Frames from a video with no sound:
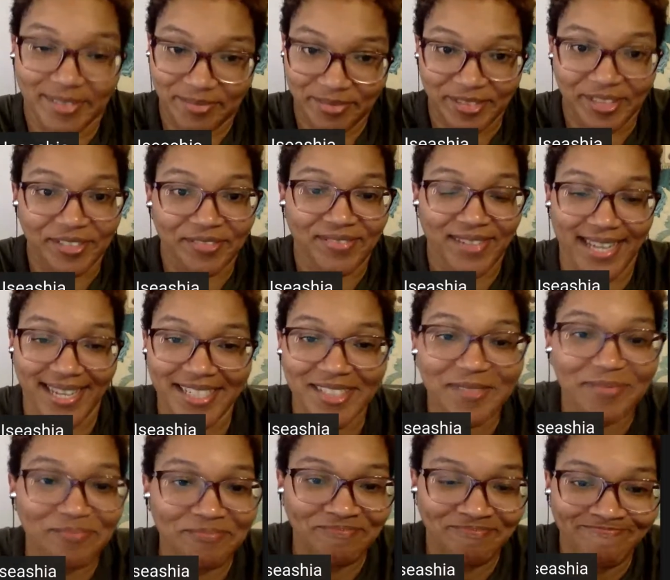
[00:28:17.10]
You're fine.
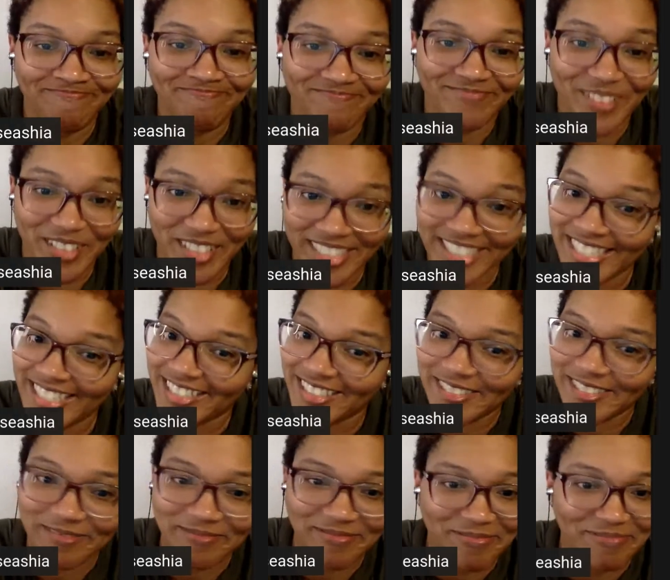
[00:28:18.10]
You're an
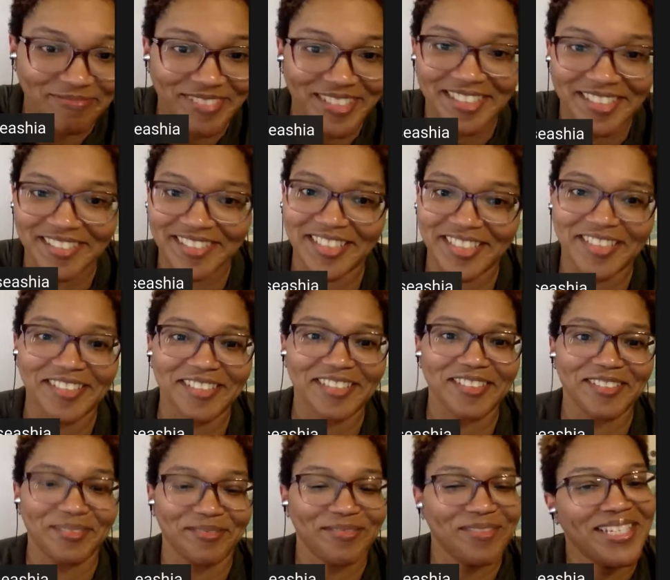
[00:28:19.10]
adult. I'm not gonna tell
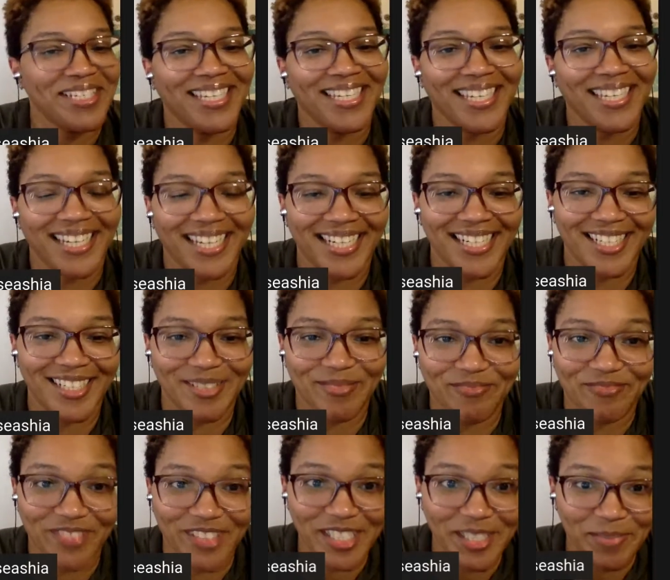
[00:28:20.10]
you.
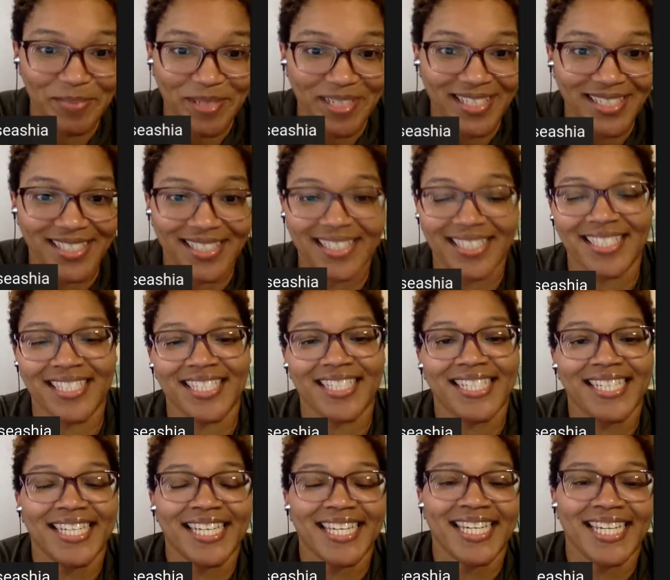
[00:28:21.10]
Free. Yeah, but whoever
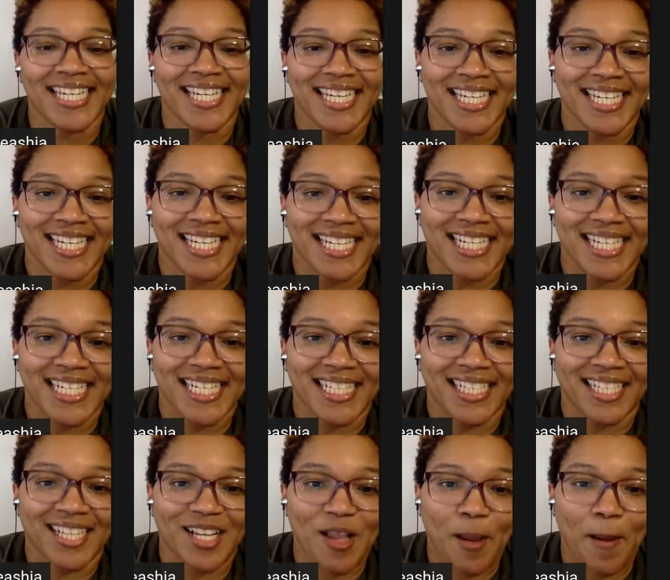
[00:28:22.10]
listening,
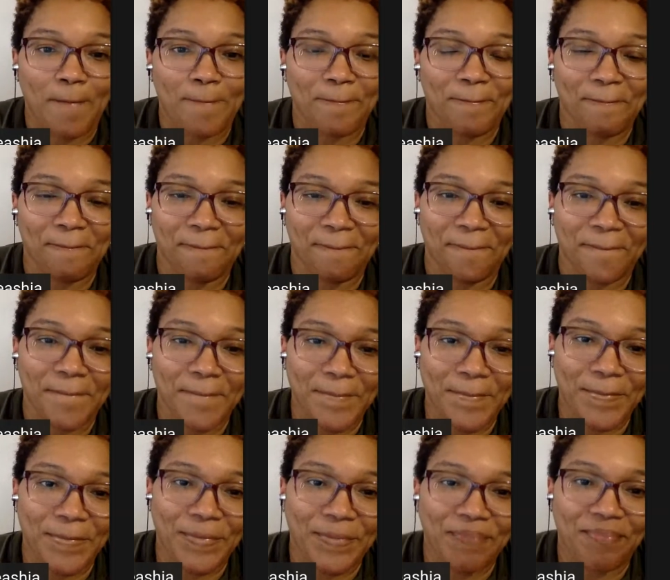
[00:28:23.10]
if they don't know me, they
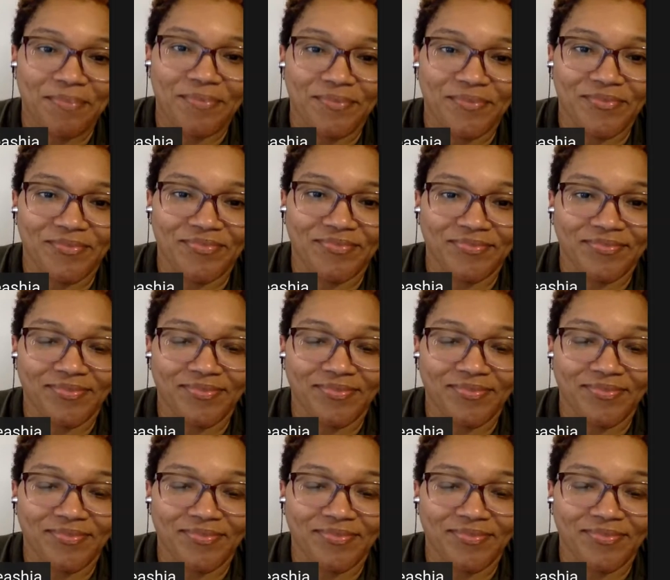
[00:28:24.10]
ain't heard my mouth.